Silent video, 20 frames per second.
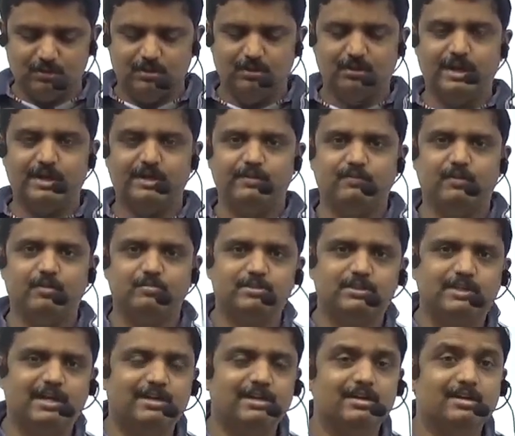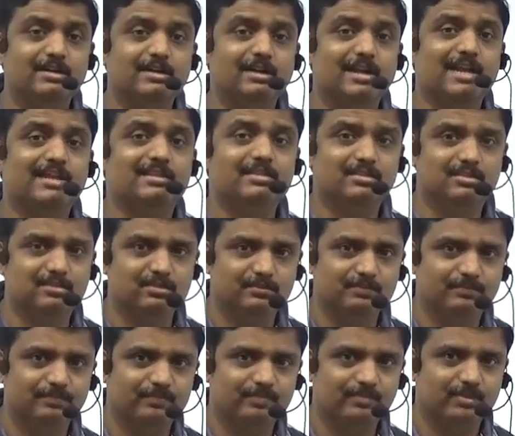right from standard 9th.
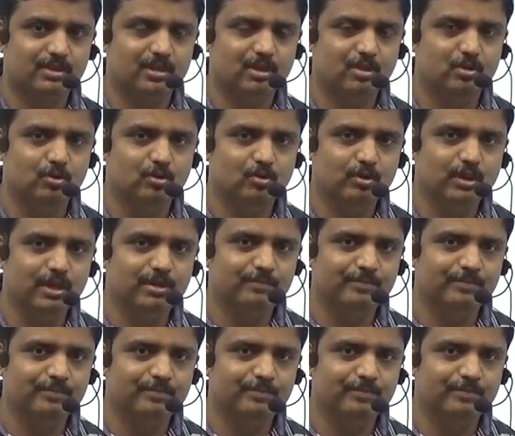Okay.